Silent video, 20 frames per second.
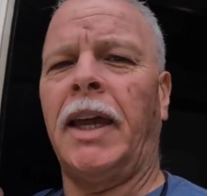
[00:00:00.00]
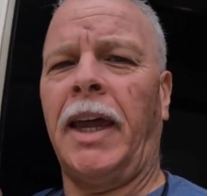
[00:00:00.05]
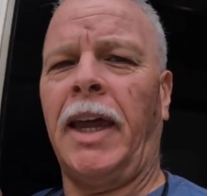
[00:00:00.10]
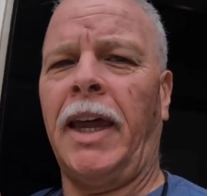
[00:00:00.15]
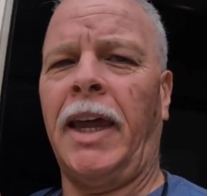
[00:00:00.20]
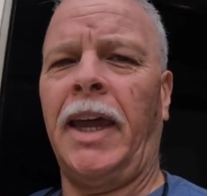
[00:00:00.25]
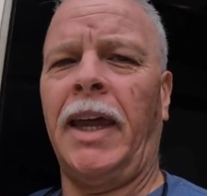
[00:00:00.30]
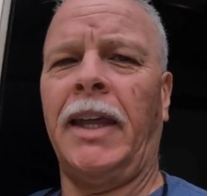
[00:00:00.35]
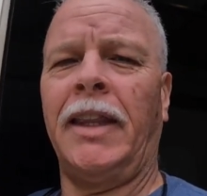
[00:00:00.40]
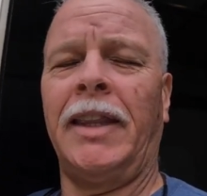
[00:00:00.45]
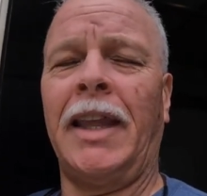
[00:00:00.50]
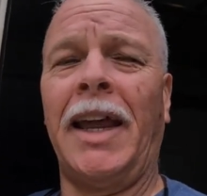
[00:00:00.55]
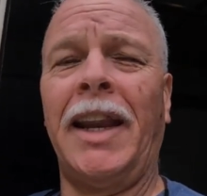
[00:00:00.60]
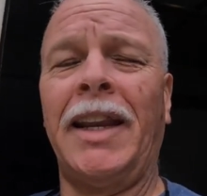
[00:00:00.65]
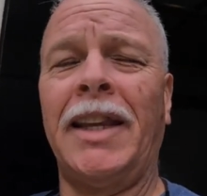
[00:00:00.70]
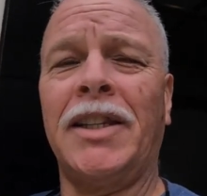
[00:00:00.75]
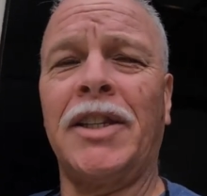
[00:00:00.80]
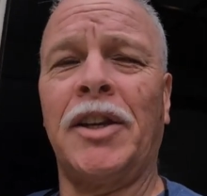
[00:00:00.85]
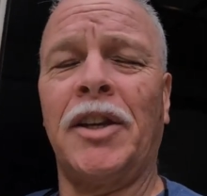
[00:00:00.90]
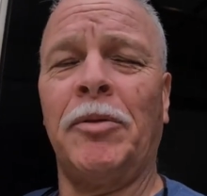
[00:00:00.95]
And
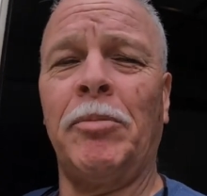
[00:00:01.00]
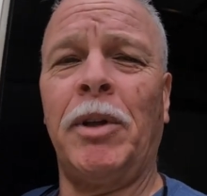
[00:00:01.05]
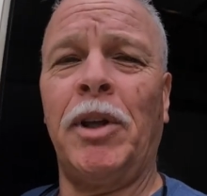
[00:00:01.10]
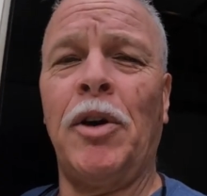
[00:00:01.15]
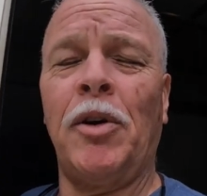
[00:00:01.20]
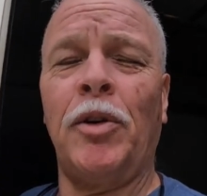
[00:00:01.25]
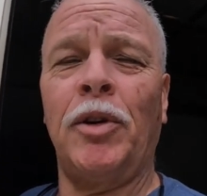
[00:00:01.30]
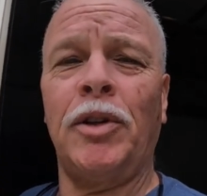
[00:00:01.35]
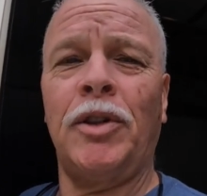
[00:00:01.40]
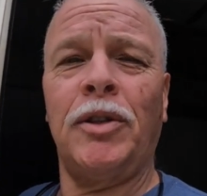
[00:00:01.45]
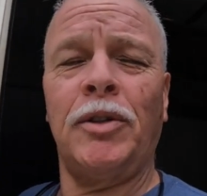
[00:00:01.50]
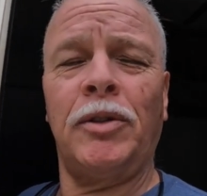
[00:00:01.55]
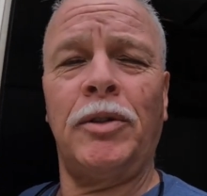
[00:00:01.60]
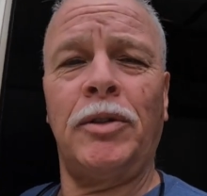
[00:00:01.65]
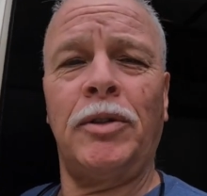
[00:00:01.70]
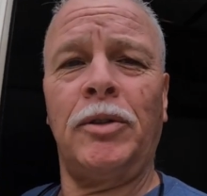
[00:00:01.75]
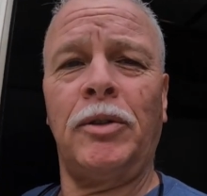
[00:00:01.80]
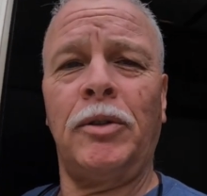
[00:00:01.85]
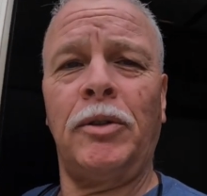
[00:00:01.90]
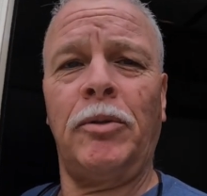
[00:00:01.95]
that is gonna be going
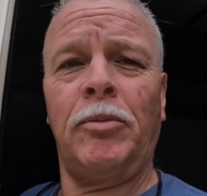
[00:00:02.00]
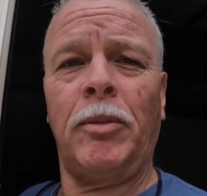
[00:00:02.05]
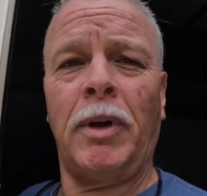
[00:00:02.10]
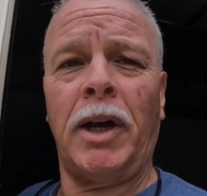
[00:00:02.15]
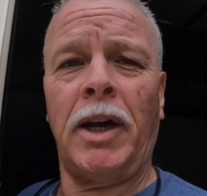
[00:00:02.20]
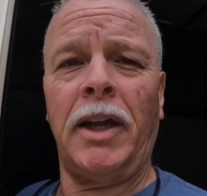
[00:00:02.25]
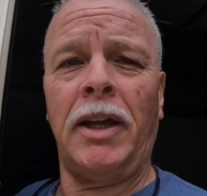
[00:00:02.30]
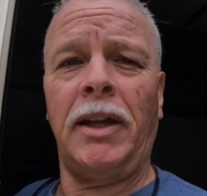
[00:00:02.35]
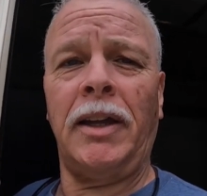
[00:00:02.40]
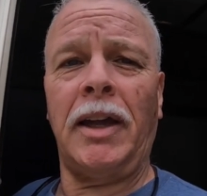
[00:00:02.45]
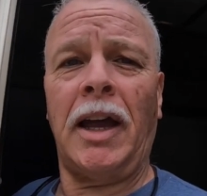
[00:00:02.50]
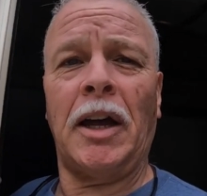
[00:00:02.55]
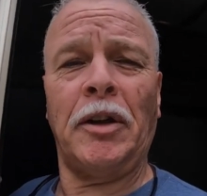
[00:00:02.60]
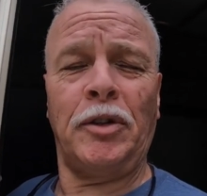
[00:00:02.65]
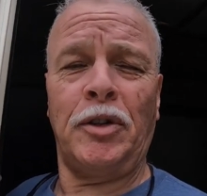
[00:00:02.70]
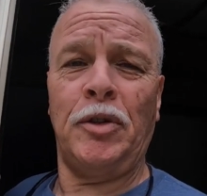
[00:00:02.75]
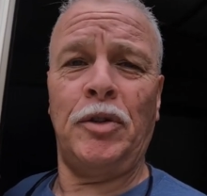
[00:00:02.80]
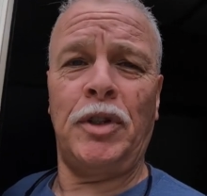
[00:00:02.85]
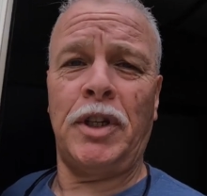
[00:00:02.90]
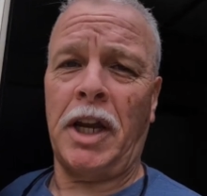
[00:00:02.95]
to my
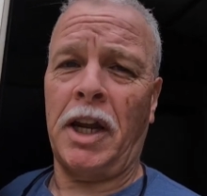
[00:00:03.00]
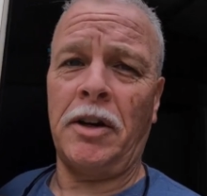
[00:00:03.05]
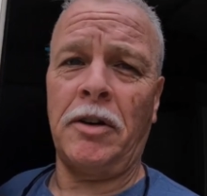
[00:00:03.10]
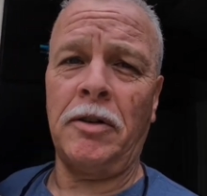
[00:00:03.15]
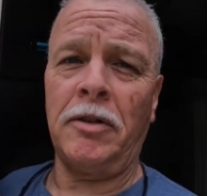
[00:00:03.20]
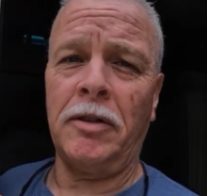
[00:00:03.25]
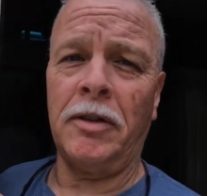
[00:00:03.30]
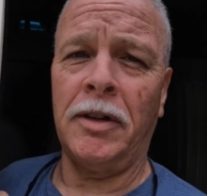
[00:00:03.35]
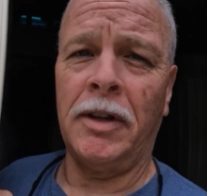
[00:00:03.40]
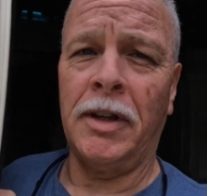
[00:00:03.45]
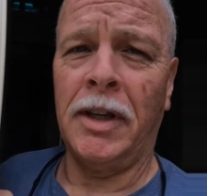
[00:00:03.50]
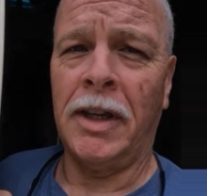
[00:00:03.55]
how-to channel.